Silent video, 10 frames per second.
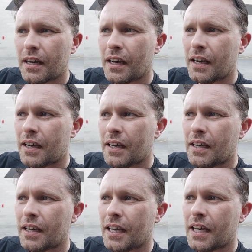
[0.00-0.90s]

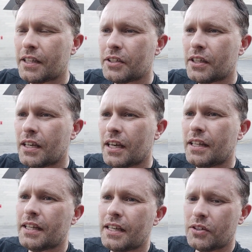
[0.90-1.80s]
And
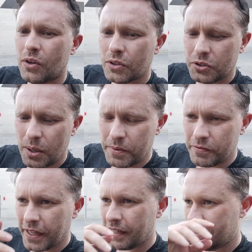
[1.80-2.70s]
then on top
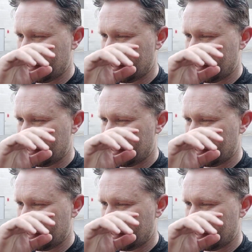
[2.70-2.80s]
of that,